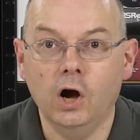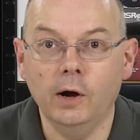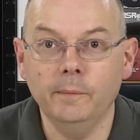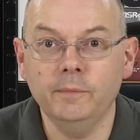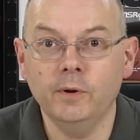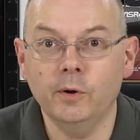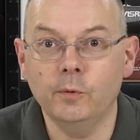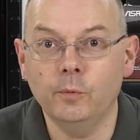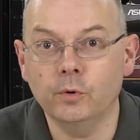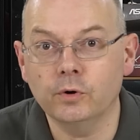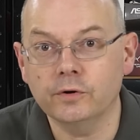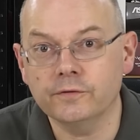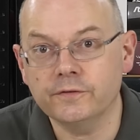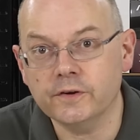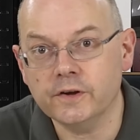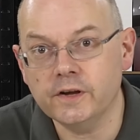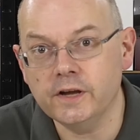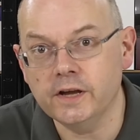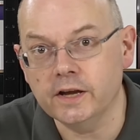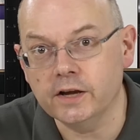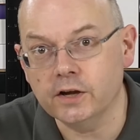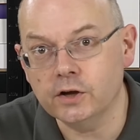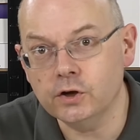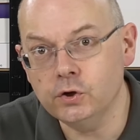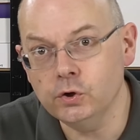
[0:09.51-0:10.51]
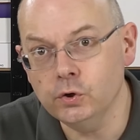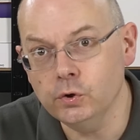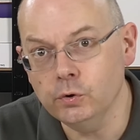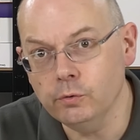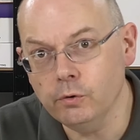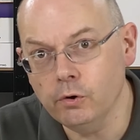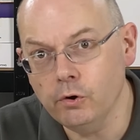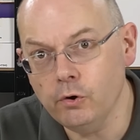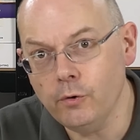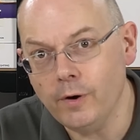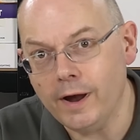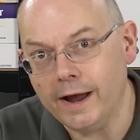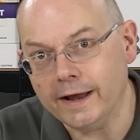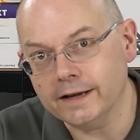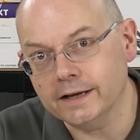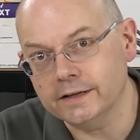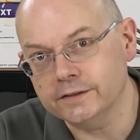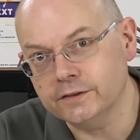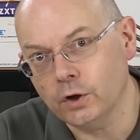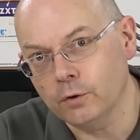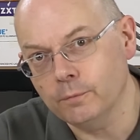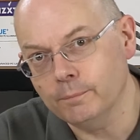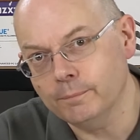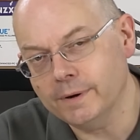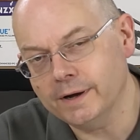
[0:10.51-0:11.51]
I'm Leo Waters for Kit Guru, and I
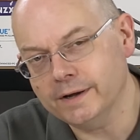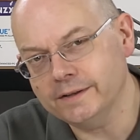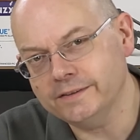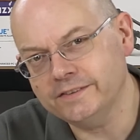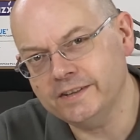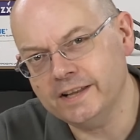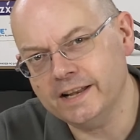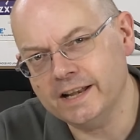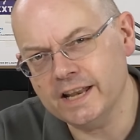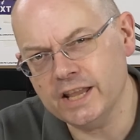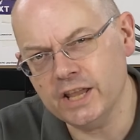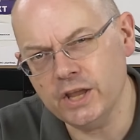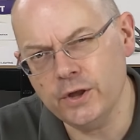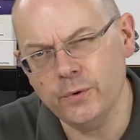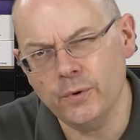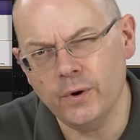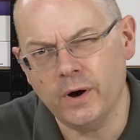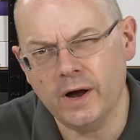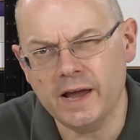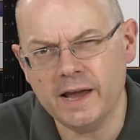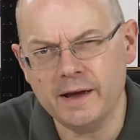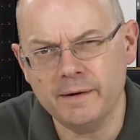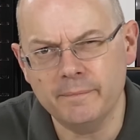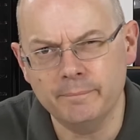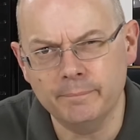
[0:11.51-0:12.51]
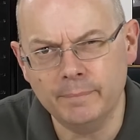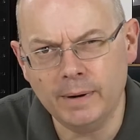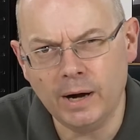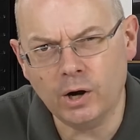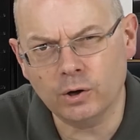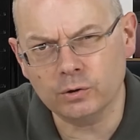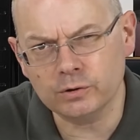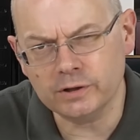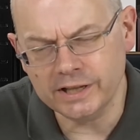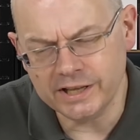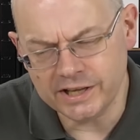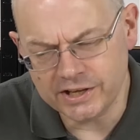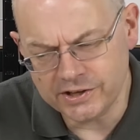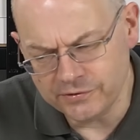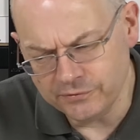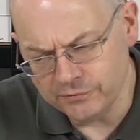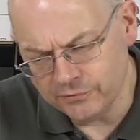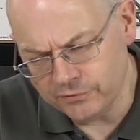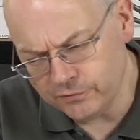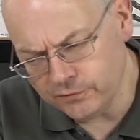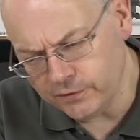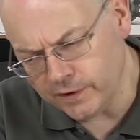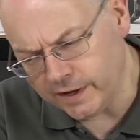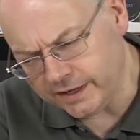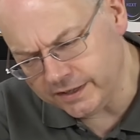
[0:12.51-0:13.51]
don't mind telling you I am mildly
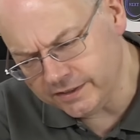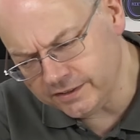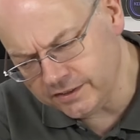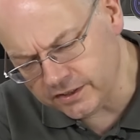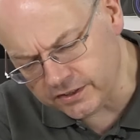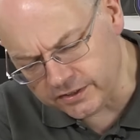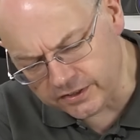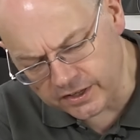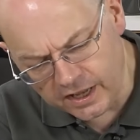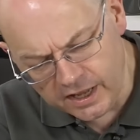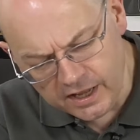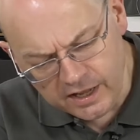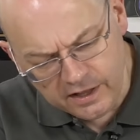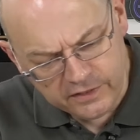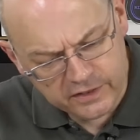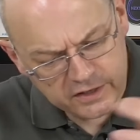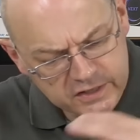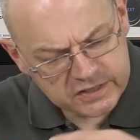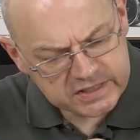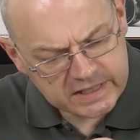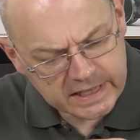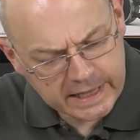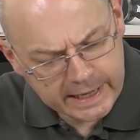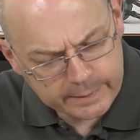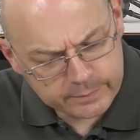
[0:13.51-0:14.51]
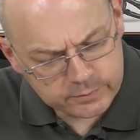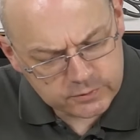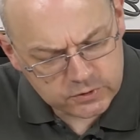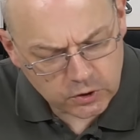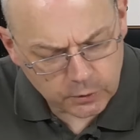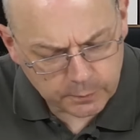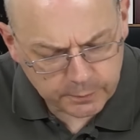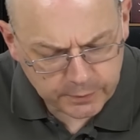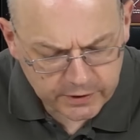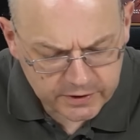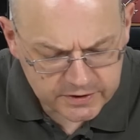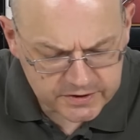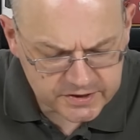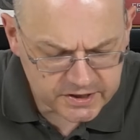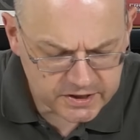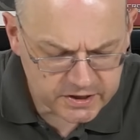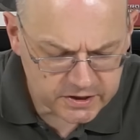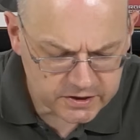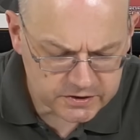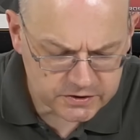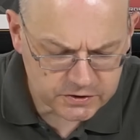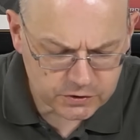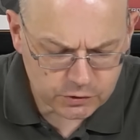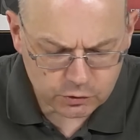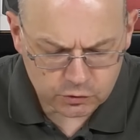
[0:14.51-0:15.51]
conflicted. This laptop is the
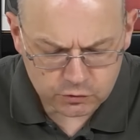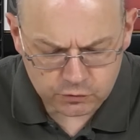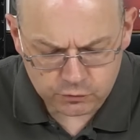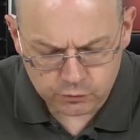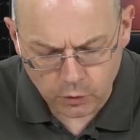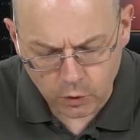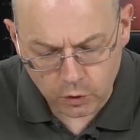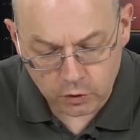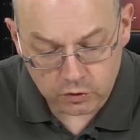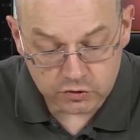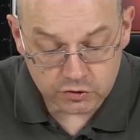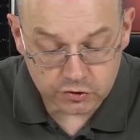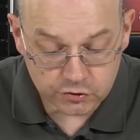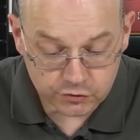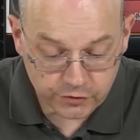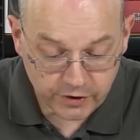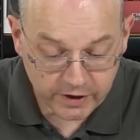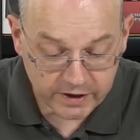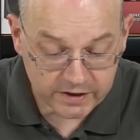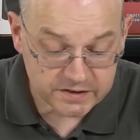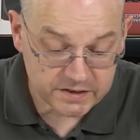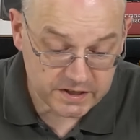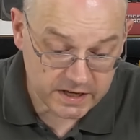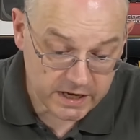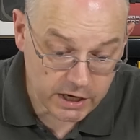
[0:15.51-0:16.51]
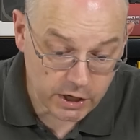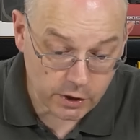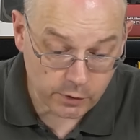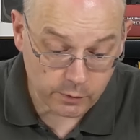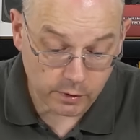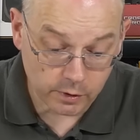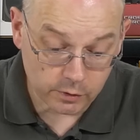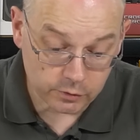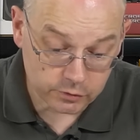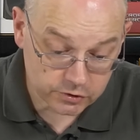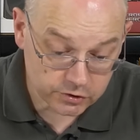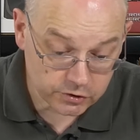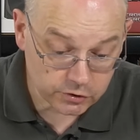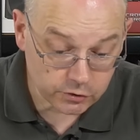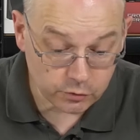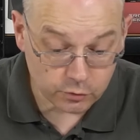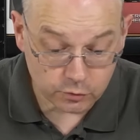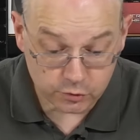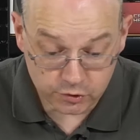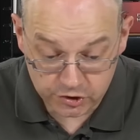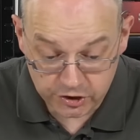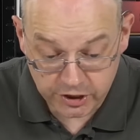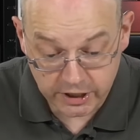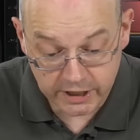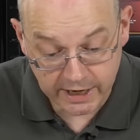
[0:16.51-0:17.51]
Asus R O G Strix Hero
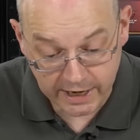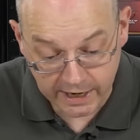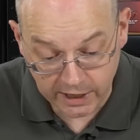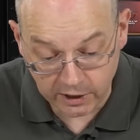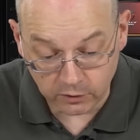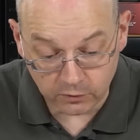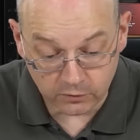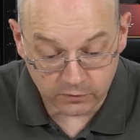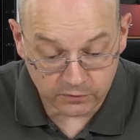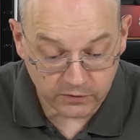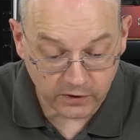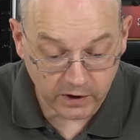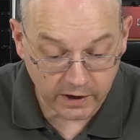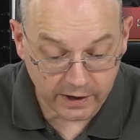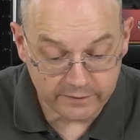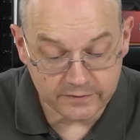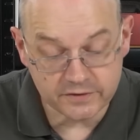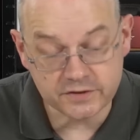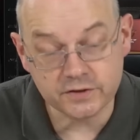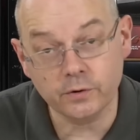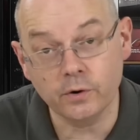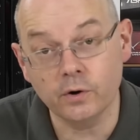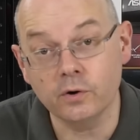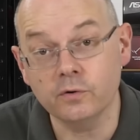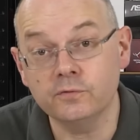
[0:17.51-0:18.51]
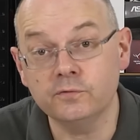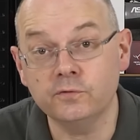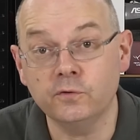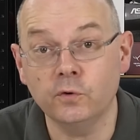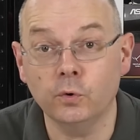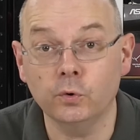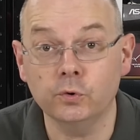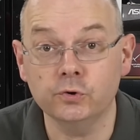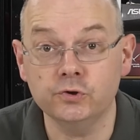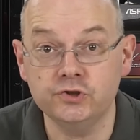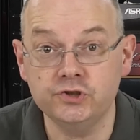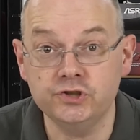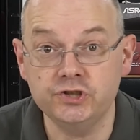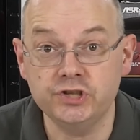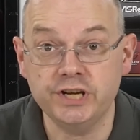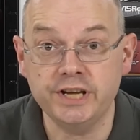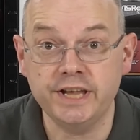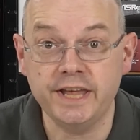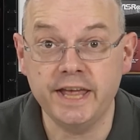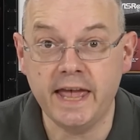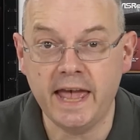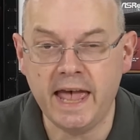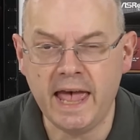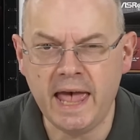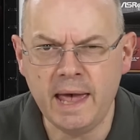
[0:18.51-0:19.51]
two G L five oh four
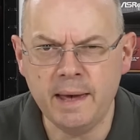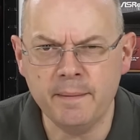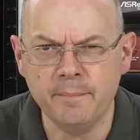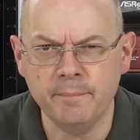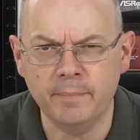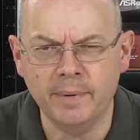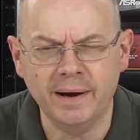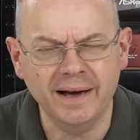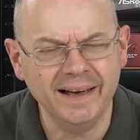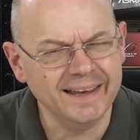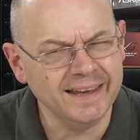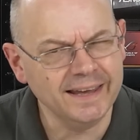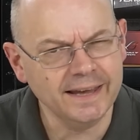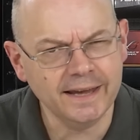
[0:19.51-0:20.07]
G M.